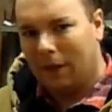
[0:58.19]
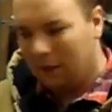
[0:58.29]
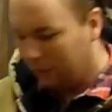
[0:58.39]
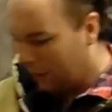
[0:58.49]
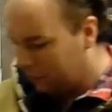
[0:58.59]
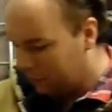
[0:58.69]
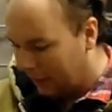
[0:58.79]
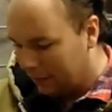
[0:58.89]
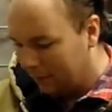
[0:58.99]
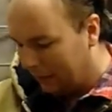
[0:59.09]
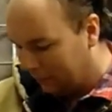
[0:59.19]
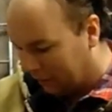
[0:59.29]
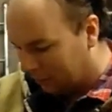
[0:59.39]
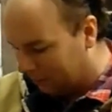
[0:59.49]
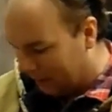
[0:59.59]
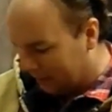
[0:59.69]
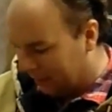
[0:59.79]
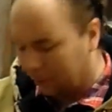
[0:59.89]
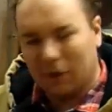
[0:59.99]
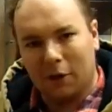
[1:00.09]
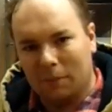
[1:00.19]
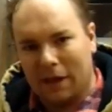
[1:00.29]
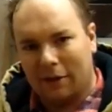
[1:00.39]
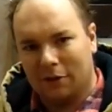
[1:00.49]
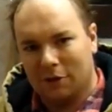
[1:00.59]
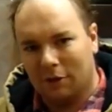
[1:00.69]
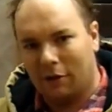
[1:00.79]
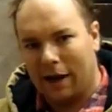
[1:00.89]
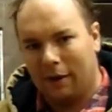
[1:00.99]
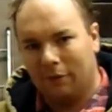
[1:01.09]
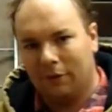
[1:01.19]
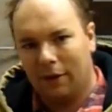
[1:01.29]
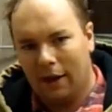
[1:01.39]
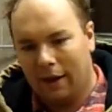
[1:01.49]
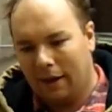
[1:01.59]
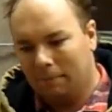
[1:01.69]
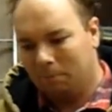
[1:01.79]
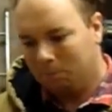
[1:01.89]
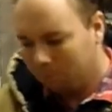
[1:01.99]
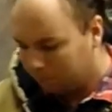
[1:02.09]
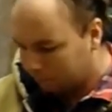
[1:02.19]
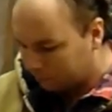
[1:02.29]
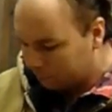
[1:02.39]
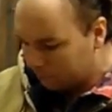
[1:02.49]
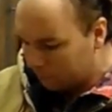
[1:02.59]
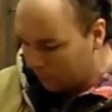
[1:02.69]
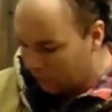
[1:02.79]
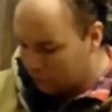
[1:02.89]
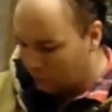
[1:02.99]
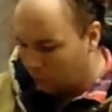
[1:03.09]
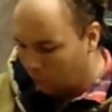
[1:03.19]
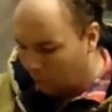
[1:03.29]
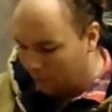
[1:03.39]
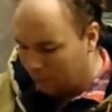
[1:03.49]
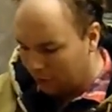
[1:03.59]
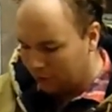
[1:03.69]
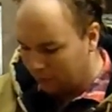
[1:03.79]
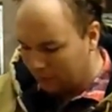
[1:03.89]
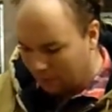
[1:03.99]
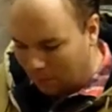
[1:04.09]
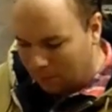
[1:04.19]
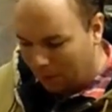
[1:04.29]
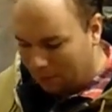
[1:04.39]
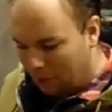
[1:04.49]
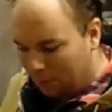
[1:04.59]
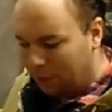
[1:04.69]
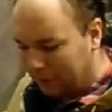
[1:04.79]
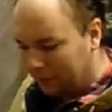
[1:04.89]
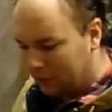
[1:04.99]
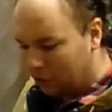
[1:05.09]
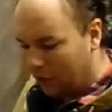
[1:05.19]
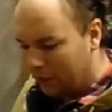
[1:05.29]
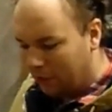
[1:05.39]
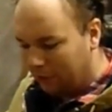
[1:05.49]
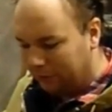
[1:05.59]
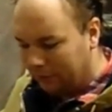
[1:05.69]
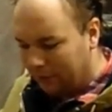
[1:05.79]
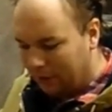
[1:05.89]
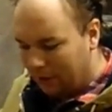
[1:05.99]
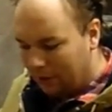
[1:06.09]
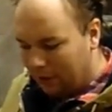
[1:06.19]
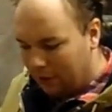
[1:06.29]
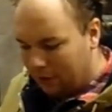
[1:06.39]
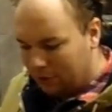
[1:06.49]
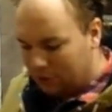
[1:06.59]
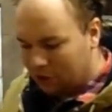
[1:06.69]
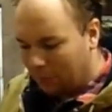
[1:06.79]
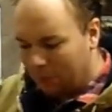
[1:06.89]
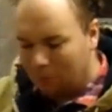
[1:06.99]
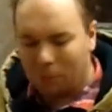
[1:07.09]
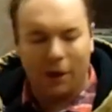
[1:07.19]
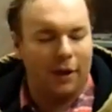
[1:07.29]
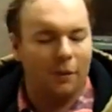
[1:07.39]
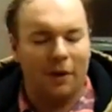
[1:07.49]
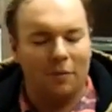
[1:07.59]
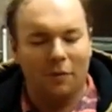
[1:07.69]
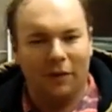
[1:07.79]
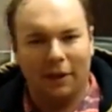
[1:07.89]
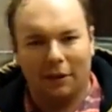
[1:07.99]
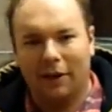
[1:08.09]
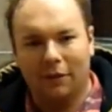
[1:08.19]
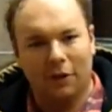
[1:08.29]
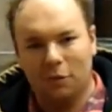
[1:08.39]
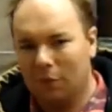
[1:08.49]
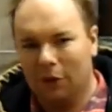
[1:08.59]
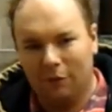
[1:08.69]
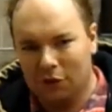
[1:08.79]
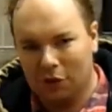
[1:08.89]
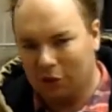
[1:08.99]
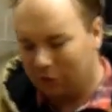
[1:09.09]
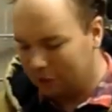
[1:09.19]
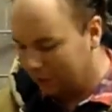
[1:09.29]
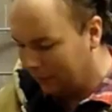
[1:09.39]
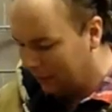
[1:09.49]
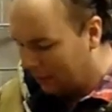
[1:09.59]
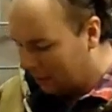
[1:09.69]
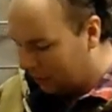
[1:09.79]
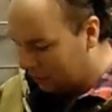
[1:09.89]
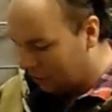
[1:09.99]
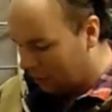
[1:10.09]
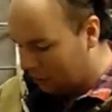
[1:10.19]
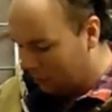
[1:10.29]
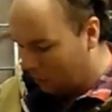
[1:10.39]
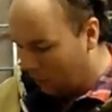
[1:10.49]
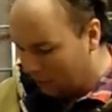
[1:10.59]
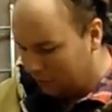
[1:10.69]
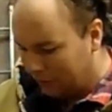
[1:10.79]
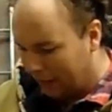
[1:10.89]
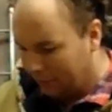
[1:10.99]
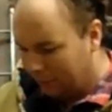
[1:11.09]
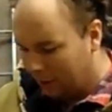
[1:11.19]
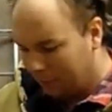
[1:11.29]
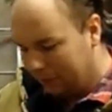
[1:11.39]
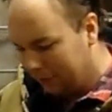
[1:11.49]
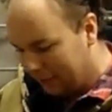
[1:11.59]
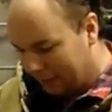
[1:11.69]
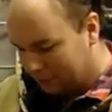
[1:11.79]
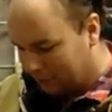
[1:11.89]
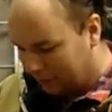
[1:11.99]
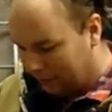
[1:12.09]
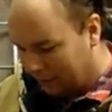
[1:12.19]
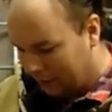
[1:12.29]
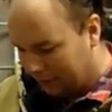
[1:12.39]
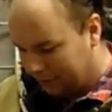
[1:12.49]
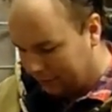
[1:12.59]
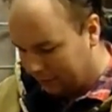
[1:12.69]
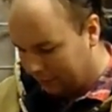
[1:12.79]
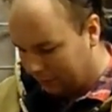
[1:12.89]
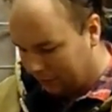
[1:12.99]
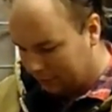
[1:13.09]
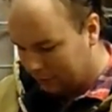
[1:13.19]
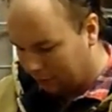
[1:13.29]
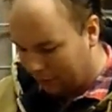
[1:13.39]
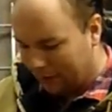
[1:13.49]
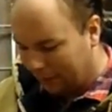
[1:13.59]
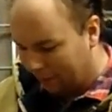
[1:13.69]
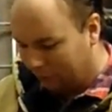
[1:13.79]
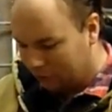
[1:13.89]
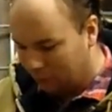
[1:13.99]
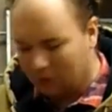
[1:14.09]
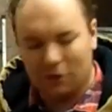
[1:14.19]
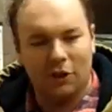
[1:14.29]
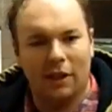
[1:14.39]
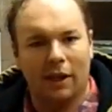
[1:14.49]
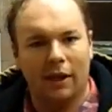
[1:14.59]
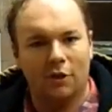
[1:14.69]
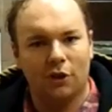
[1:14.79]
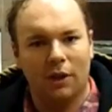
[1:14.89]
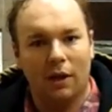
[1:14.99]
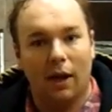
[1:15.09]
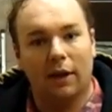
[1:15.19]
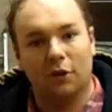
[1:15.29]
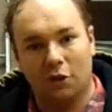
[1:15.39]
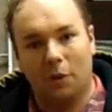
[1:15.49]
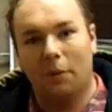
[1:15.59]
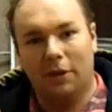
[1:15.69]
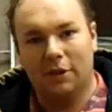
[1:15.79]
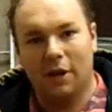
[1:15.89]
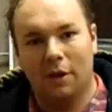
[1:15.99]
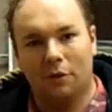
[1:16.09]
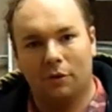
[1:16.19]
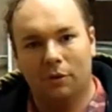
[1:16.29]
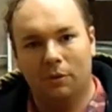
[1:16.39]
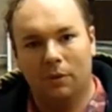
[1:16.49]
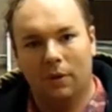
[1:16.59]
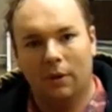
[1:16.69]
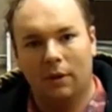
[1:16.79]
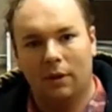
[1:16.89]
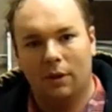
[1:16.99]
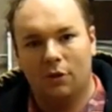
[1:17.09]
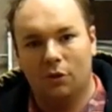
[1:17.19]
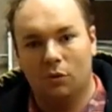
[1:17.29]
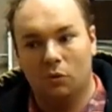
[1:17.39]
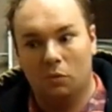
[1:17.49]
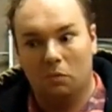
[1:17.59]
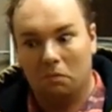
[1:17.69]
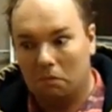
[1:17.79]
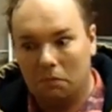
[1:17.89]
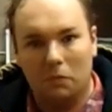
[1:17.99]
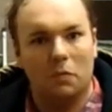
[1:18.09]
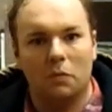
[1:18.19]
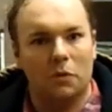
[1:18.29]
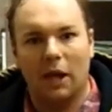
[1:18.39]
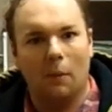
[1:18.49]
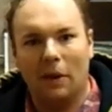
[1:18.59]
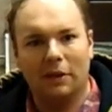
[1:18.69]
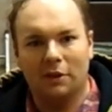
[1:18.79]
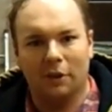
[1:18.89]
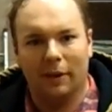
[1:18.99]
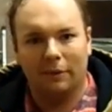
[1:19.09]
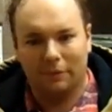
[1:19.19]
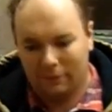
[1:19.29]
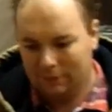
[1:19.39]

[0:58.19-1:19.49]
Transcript: I'll go through that in a minute when I come back down, when I come down onto the ground. Um, so what I'm not doing, not, I'm not putting this chain on to stop it from breaking away from the vehicle or anything, it's purely for security. So what I'll do now, I'll bring you down to the, uh, to the ground level so we can see the hitch and I'll show you what we need to go through to, to get welded to it.